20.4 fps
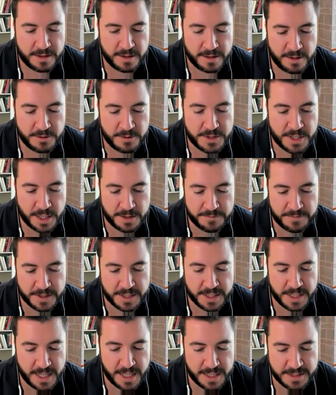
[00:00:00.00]
The huge
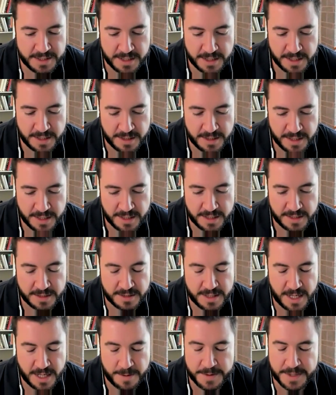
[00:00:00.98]
conflict that I see
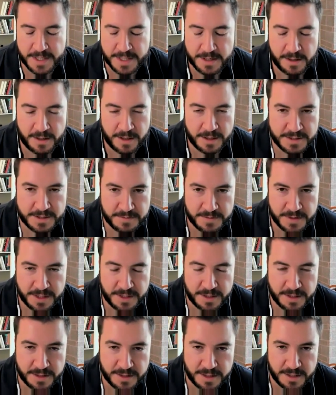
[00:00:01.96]
is, I mean, the cost of
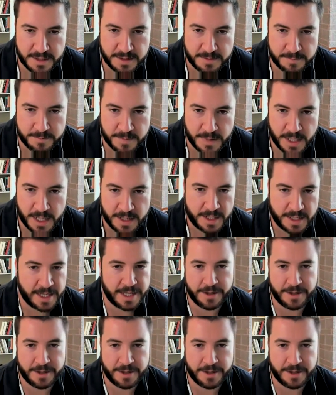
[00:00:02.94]
the the uh,